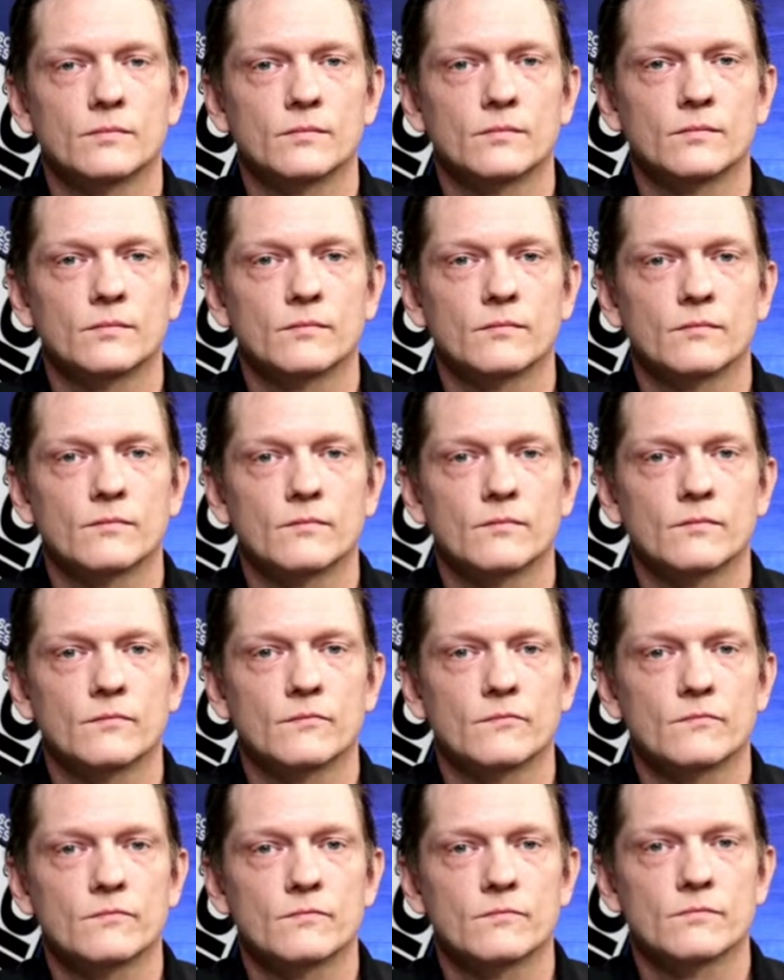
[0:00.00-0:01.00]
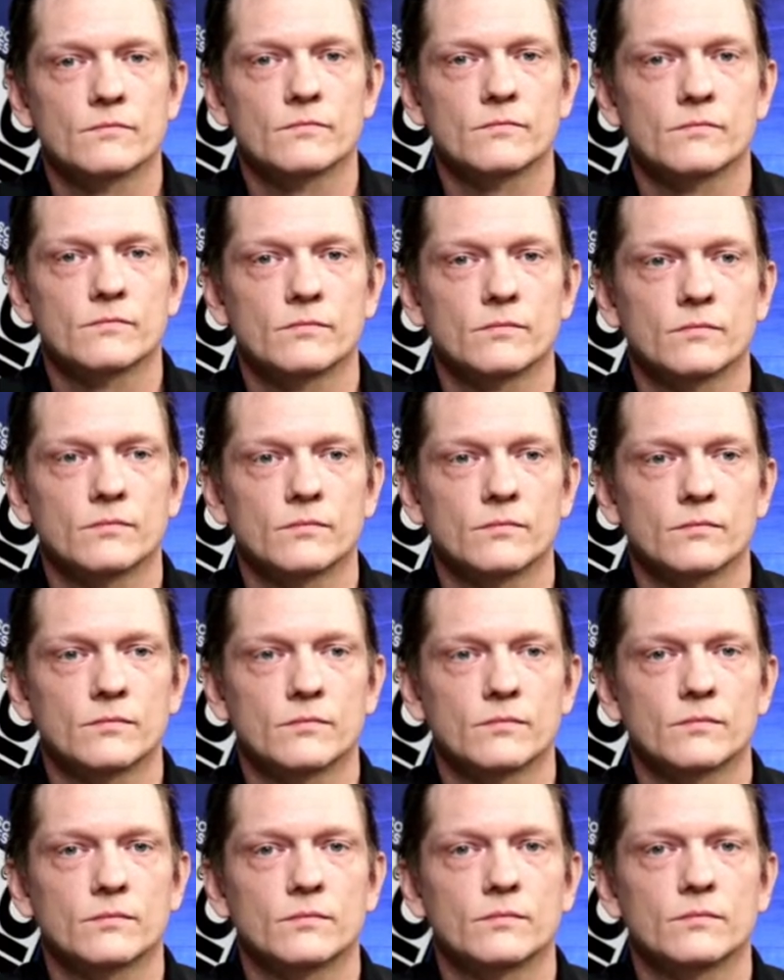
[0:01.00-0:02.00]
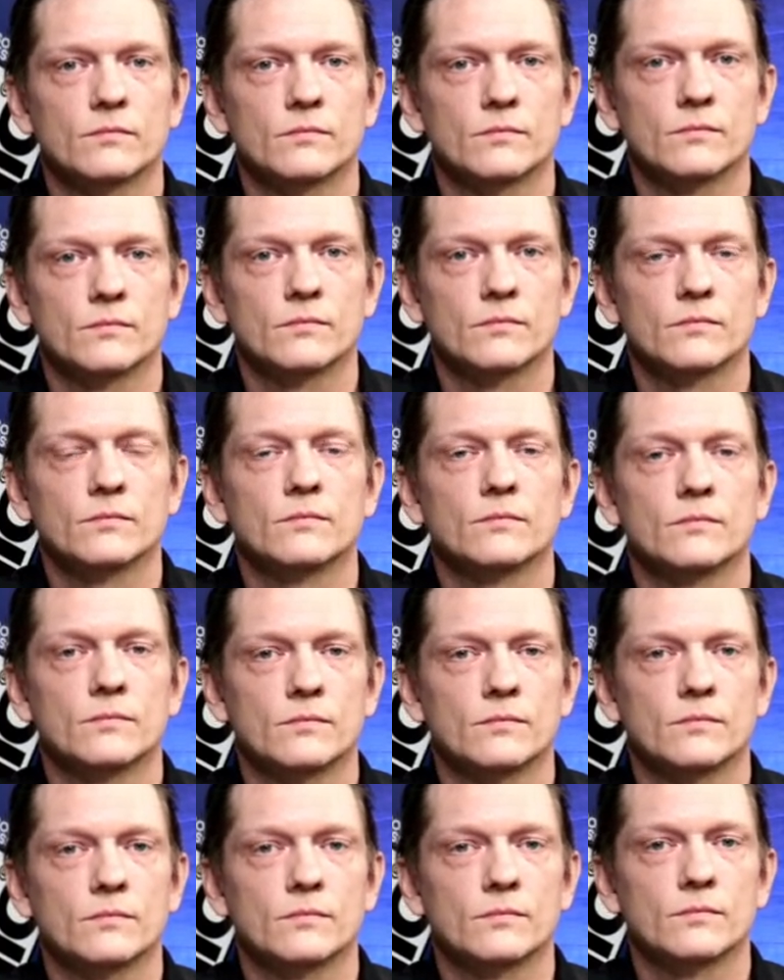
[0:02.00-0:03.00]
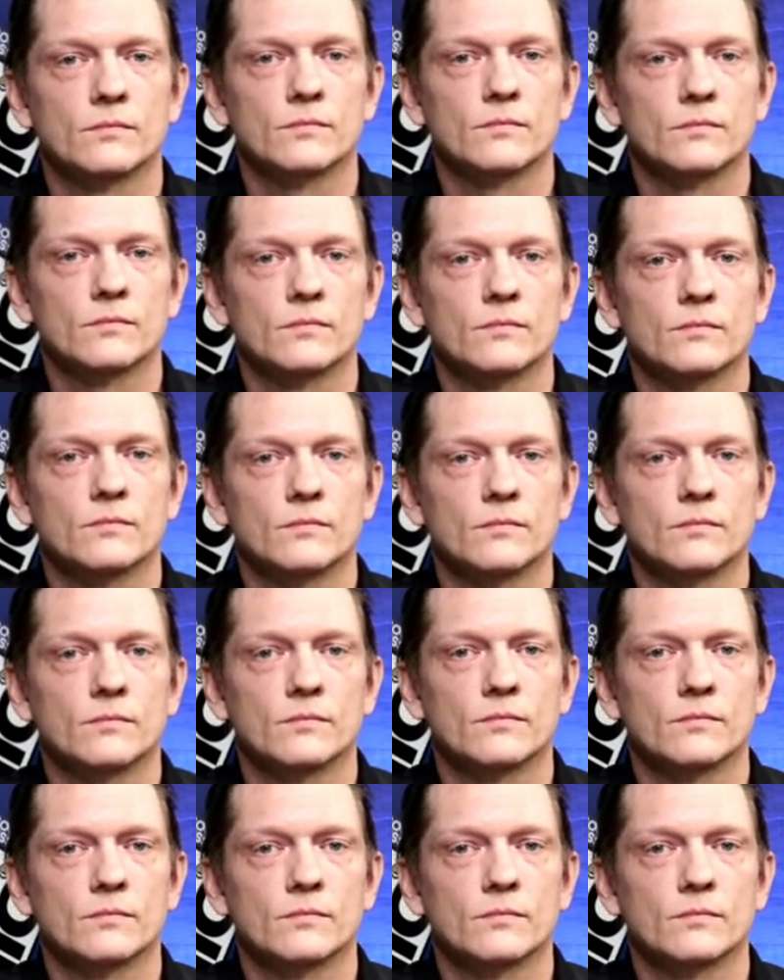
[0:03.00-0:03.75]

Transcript: This person isn't speaking.